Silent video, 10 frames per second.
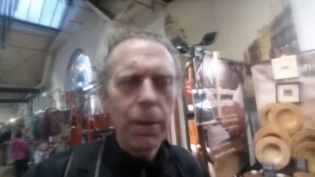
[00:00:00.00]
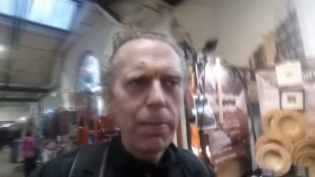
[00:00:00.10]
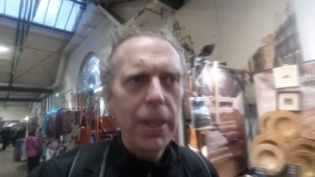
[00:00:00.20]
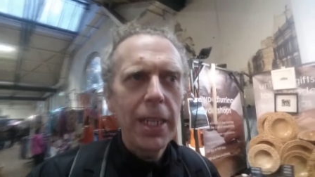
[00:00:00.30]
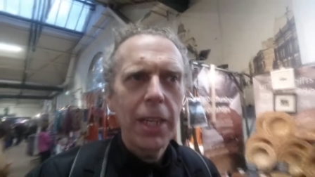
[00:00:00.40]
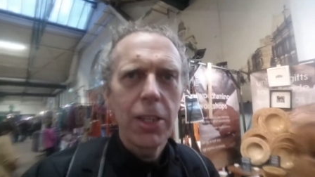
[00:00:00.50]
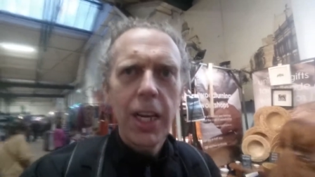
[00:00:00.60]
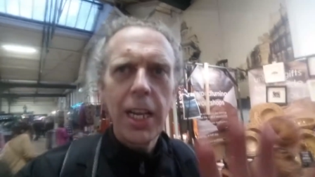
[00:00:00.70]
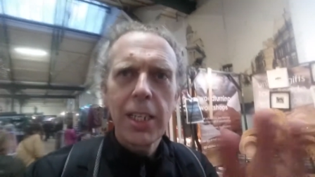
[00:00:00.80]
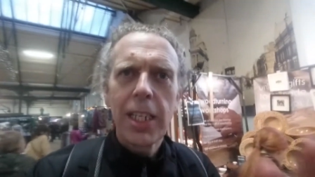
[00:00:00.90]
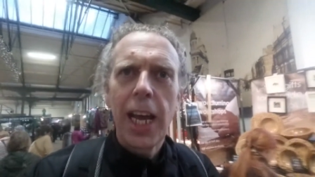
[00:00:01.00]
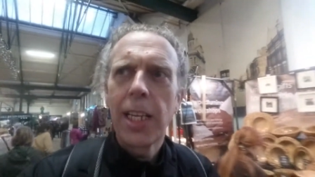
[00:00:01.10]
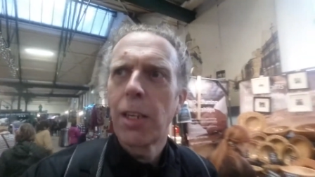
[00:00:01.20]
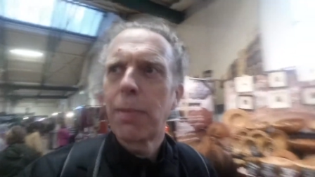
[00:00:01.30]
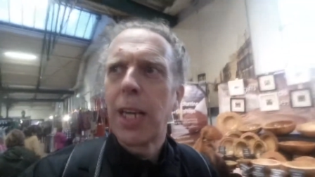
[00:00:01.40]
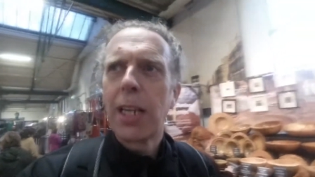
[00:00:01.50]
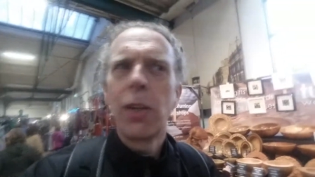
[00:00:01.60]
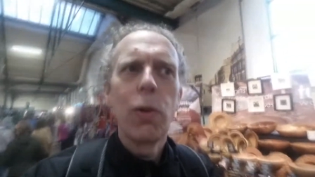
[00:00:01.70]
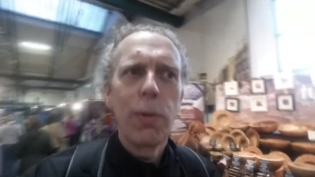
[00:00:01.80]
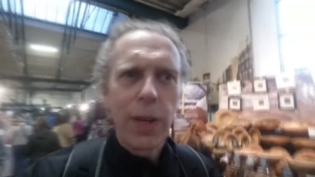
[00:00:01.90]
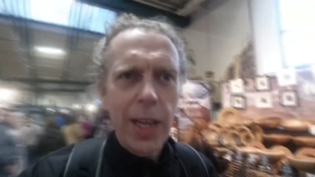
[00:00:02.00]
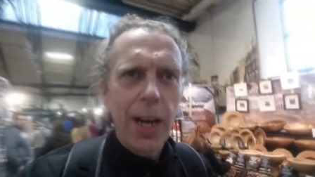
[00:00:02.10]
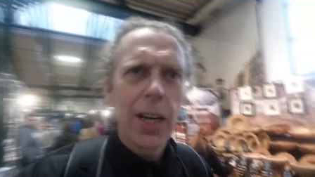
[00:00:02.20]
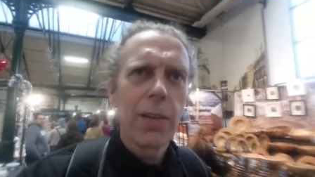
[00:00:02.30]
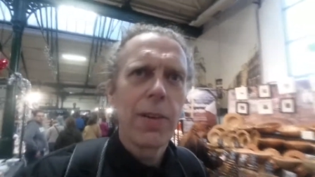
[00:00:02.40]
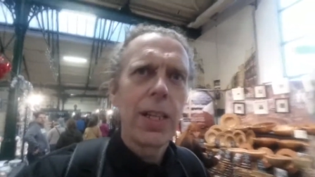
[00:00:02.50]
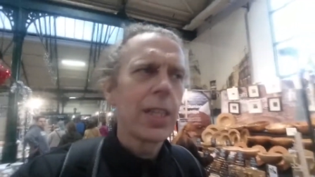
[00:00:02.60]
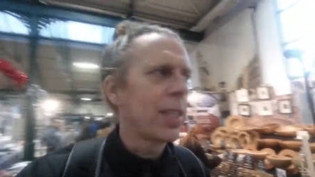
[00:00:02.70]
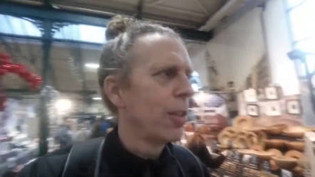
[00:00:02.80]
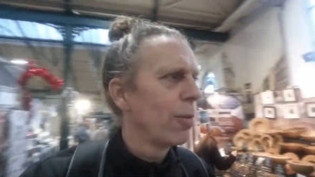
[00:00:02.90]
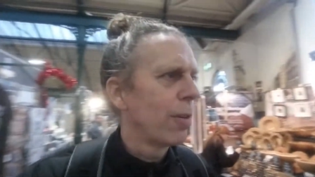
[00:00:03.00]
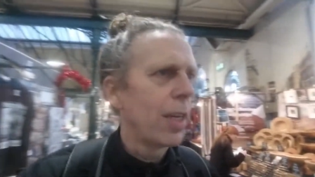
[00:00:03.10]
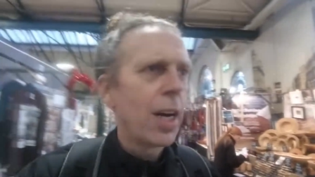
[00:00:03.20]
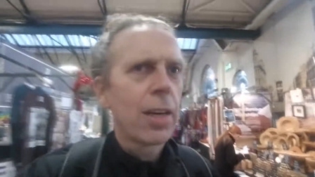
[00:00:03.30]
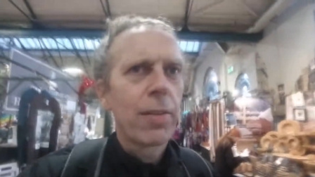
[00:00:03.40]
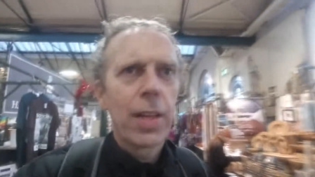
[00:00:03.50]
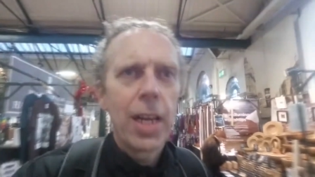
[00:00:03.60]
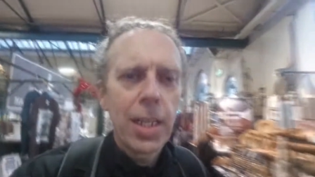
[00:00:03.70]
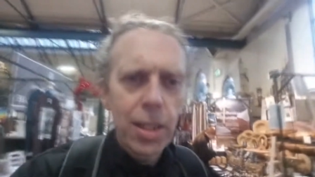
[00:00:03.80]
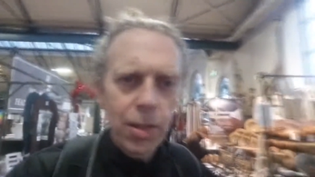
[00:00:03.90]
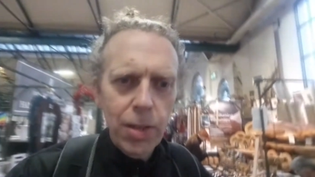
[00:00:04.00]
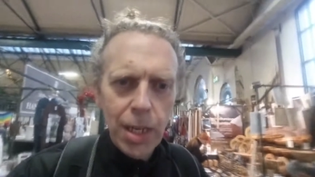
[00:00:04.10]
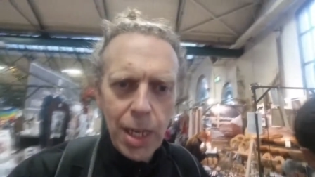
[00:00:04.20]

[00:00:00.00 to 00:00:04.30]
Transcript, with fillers: but basically there's a lot of signs up saying no photography this, no photography that, so...